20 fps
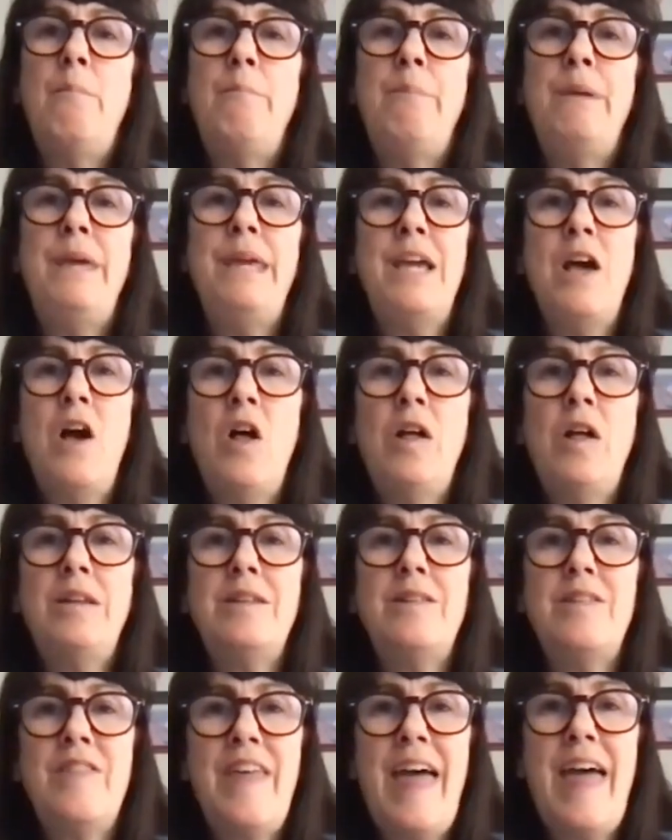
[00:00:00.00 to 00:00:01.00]

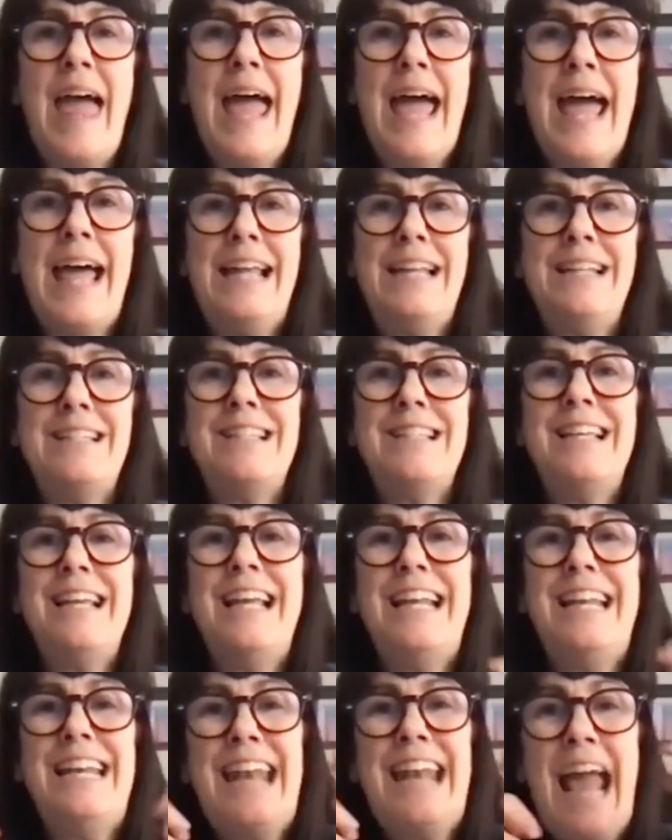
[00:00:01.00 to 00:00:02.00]
Beyond that,
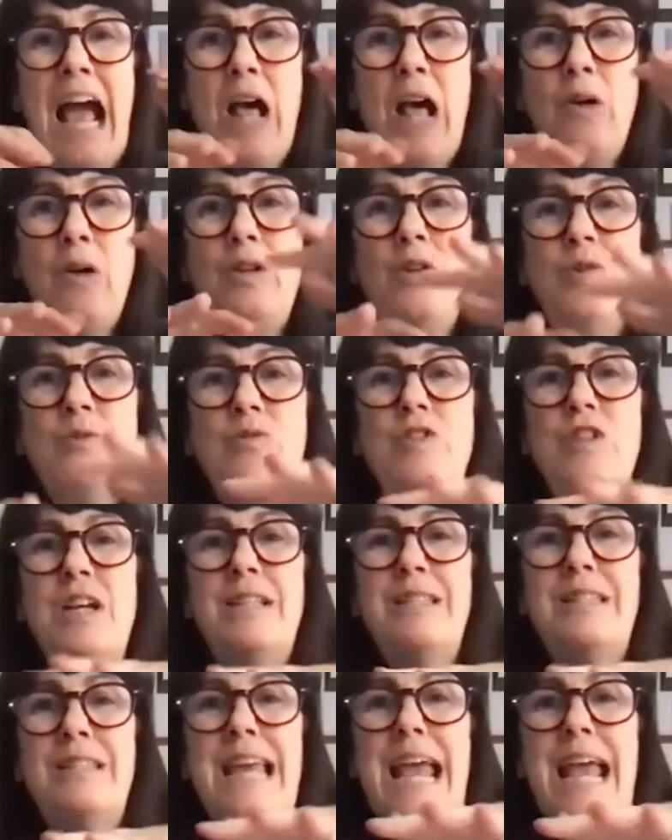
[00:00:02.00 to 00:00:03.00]
now you
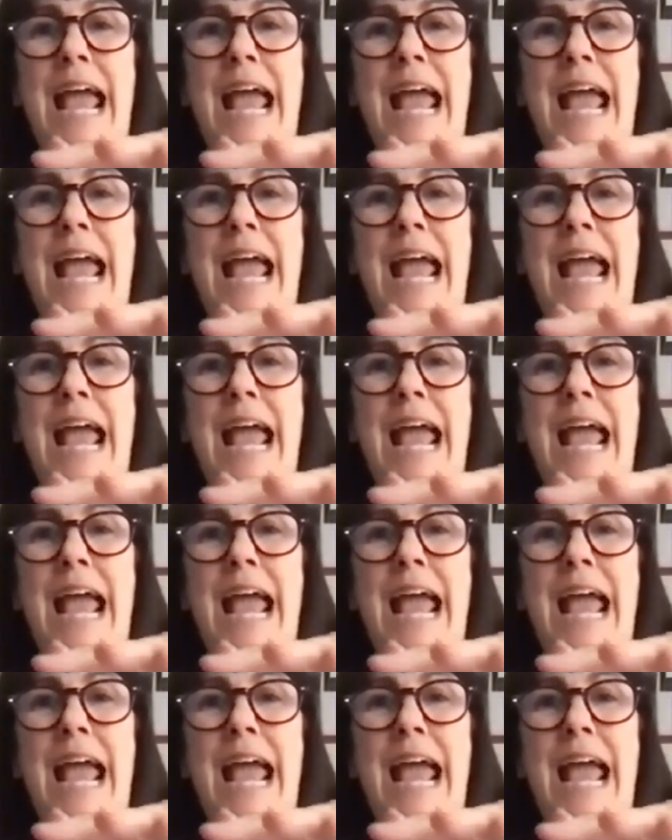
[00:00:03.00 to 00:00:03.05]
just